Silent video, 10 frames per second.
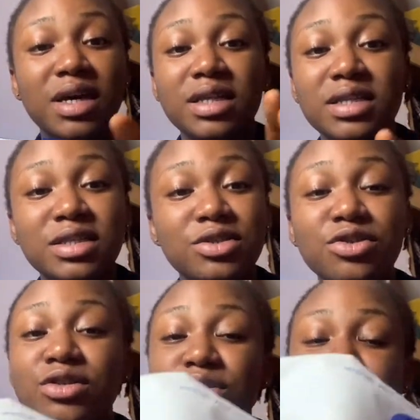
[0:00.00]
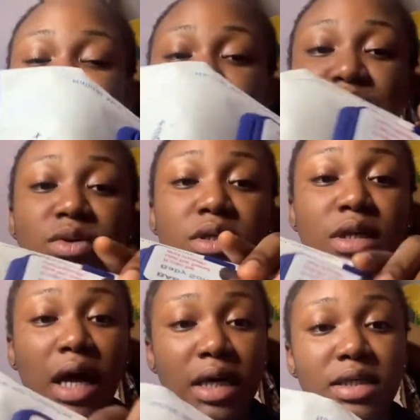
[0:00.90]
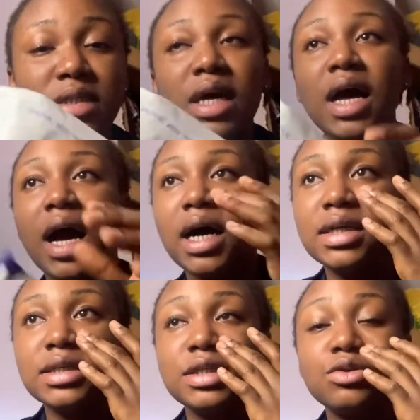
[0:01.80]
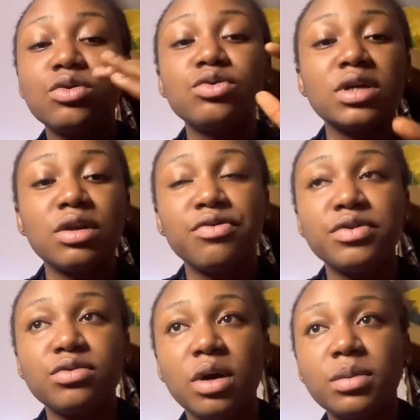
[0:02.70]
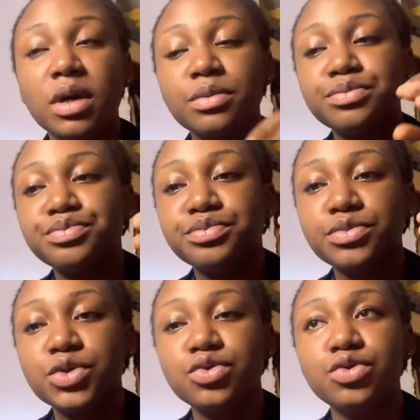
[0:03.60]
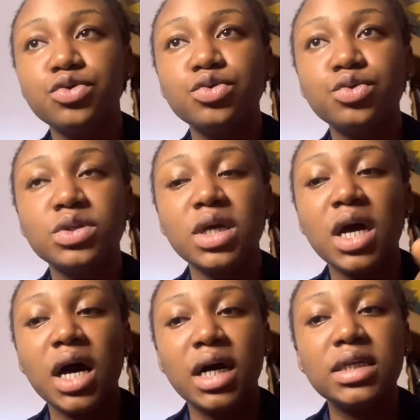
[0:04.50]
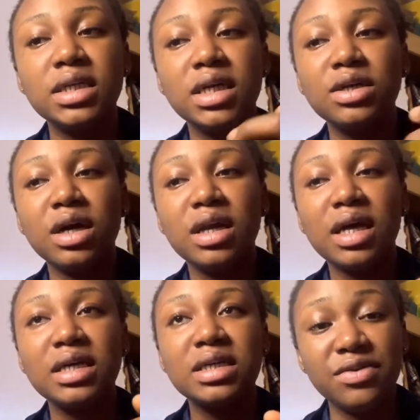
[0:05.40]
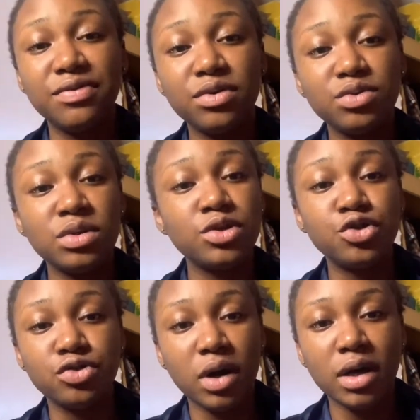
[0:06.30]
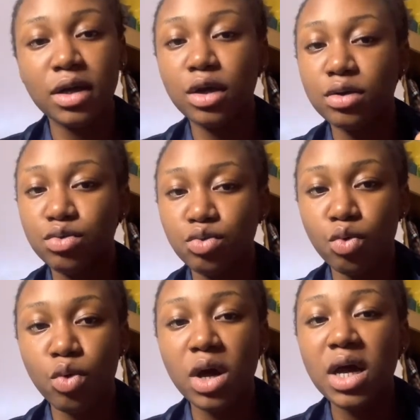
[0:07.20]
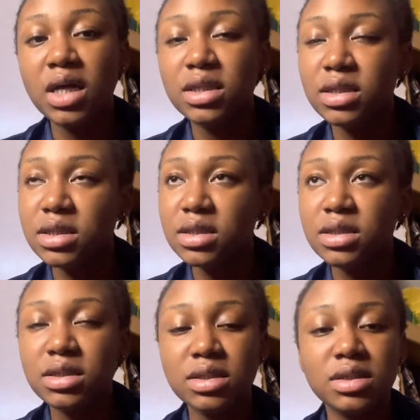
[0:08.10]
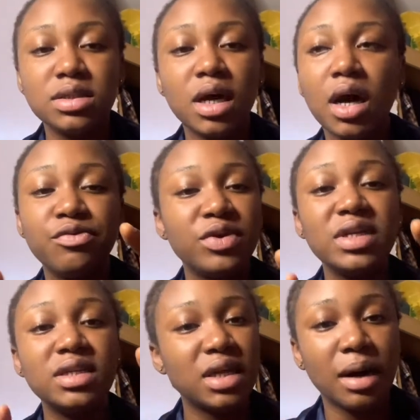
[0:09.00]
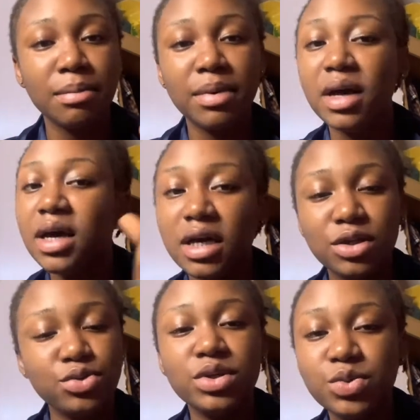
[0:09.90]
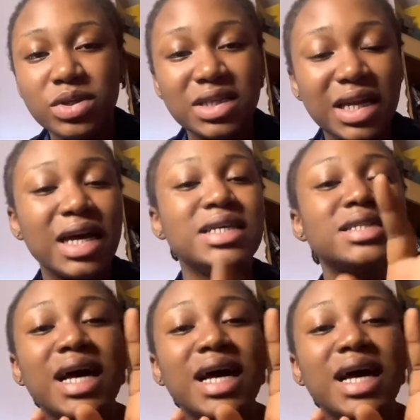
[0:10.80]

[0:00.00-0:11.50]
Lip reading: This is just something really nice, and it's not those kind of face wipe that you use and then you're like, it feels really dry. No, this is really damp. It's really, really nice.